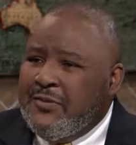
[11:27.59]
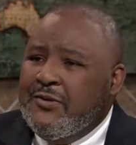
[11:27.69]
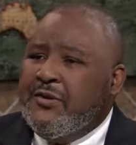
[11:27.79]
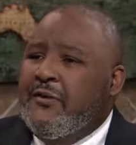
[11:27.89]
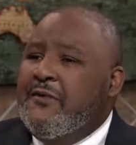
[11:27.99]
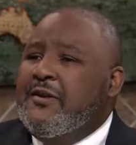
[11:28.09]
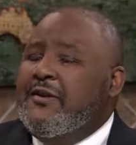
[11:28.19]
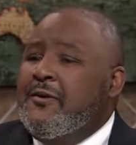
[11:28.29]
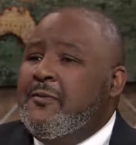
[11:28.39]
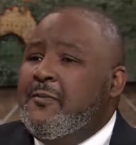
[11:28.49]
So if
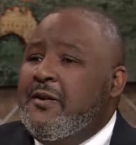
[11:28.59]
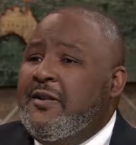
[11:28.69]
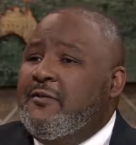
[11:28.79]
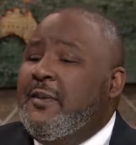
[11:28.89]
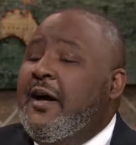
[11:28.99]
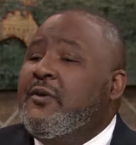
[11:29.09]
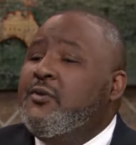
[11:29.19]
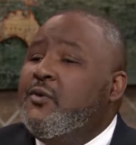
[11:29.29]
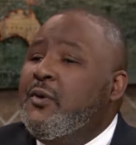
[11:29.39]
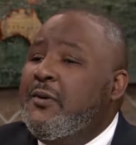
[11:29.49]
you live to be
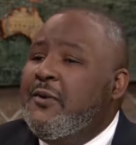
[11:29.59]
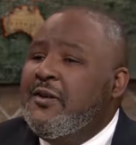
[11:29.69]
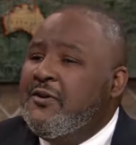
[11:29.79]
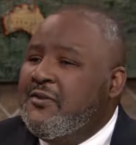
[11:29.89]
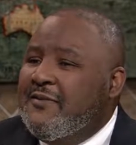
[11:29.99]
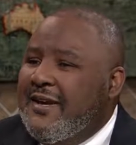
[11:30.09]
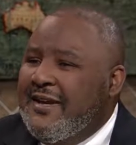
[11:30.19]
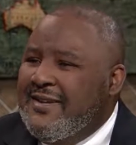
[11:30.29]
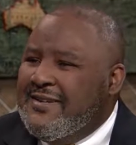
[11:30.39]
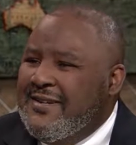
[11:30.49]
121 years of
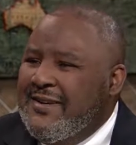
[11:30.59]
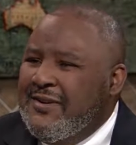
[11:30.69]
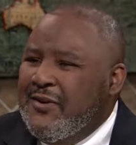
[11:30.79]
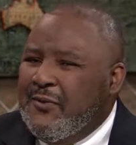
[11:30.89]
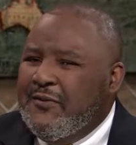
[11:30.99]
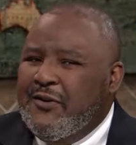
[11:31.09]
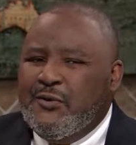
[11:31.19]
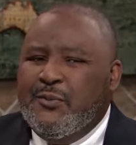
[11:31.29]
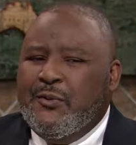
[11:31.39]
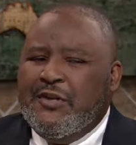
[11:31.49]
age, your
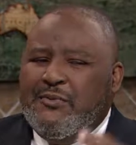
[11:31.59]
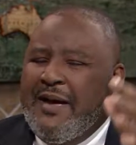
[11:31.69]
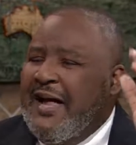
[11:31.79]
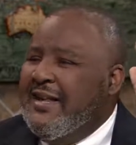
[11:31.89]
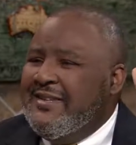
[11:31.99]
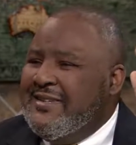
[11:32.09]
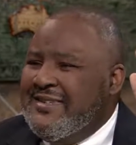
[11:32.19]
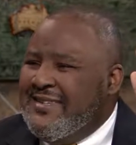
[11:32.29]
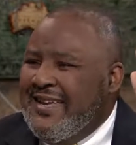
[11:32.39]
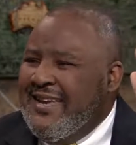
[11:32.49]
reverse mortgage balance
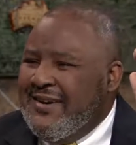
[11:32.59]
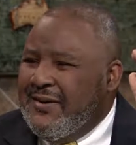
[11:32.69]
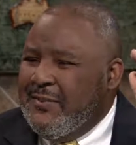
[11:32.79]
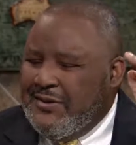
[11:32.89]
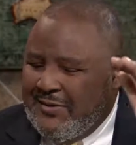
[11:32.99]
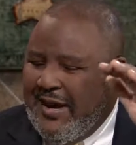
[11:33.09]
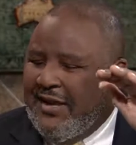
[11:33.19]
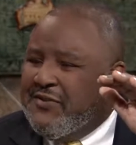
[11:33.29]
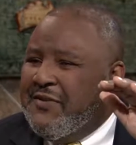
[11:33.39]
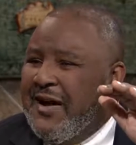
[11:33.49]
is here, but your
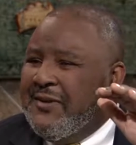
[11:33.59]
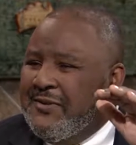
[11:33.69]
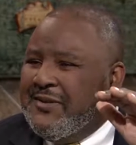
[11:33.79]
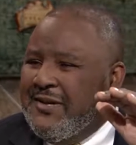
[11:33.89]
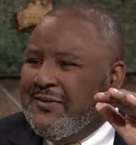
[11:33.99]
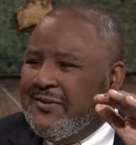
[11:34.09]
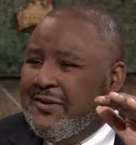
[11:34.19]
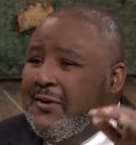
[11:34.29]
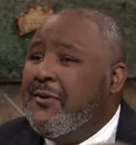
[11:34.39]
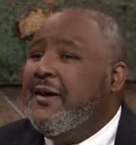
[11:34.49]
house value is here. And you
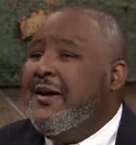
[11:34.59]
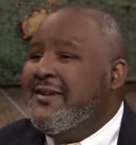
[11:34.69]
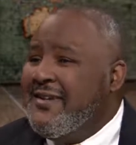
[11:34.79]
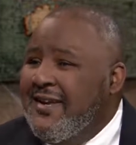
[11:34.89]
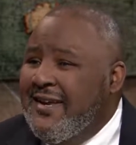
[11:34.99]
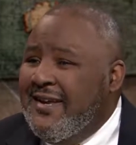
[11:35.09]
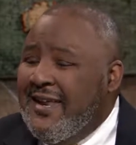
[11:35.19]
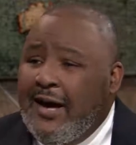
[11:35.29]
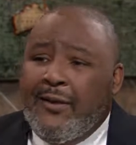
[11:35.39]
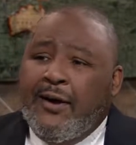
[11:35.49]
say, oh gosh,
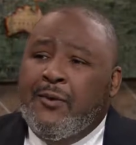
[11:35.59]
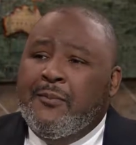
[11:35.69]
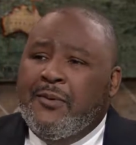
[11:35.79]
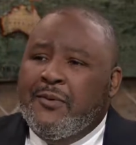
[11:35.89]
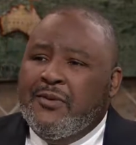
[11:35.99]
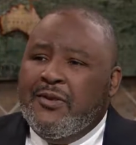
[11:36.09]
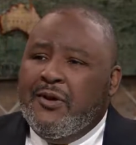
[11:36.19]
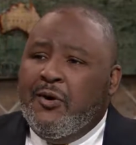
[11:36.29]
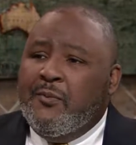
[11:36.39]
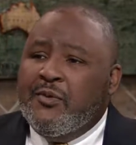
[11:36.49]
now I owe more than
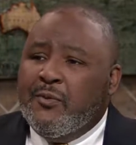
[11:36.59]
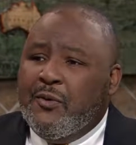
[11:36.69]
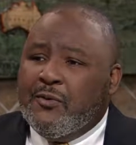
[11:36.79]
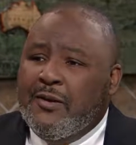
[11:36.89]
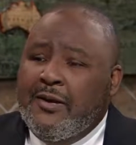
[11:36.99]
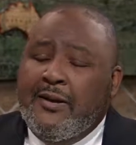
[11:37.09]
the home is worth.